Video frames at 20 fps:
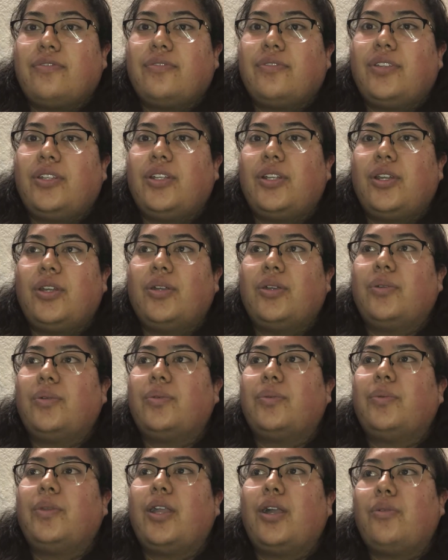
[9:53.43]
You know,
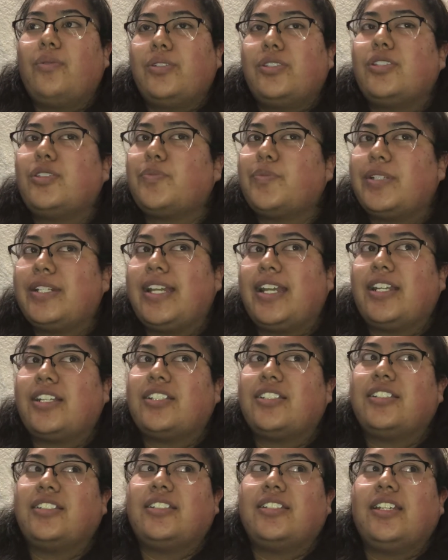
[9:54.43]
we always use
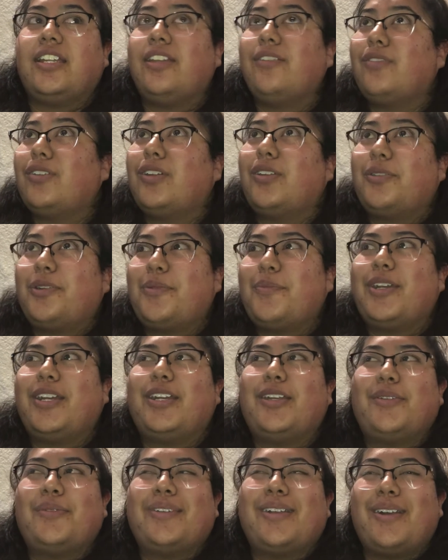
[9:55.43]
protection. Even though we're
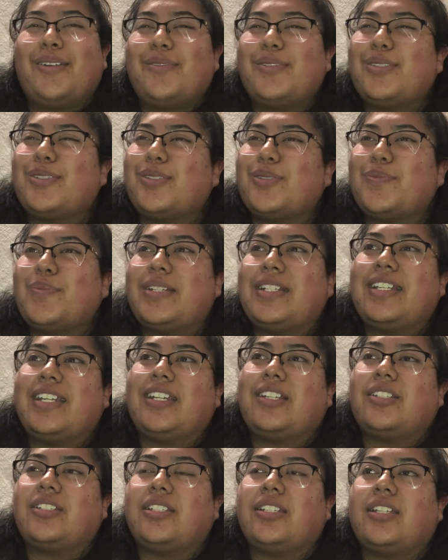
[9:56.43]
married, we always use
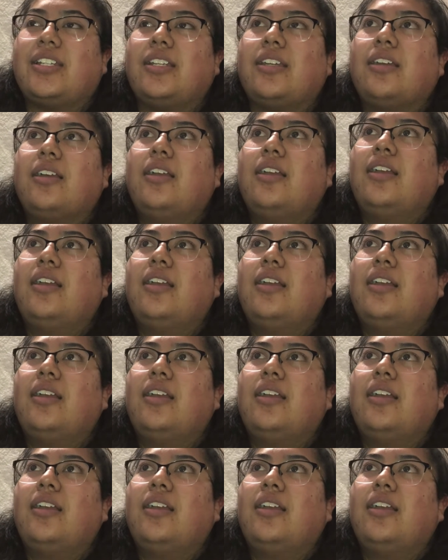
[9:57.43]
protection,